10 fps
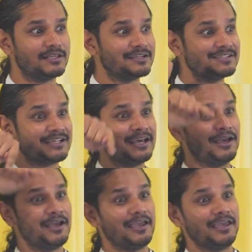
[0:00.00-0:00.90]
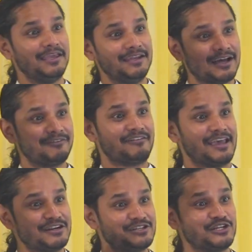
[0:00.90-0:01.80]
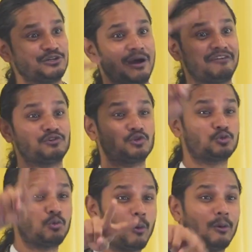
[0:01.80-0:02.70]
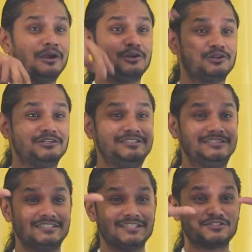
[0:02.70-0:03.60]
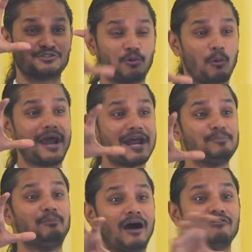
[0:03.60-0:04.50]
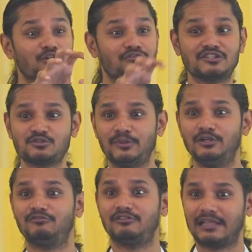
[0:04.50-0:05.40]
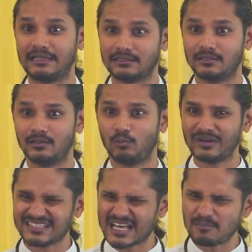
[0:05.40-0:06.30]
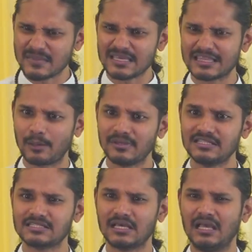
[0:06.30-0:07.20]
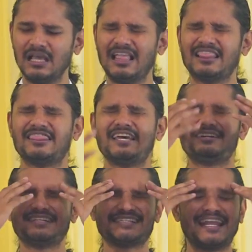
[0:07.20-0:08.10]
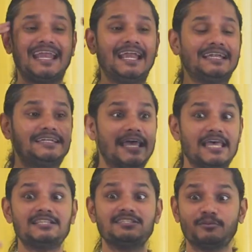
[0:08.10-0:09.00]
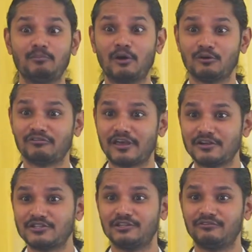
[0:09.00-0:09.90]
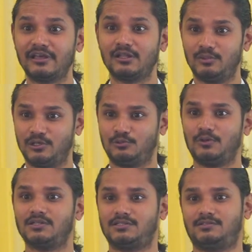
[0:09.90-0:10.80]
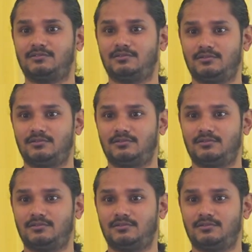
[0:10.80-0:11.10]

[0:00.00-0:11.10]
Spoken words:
there is enough energy to have the squared power of the speed of light. What does that mean? That means there is an intense amount of energy available to us.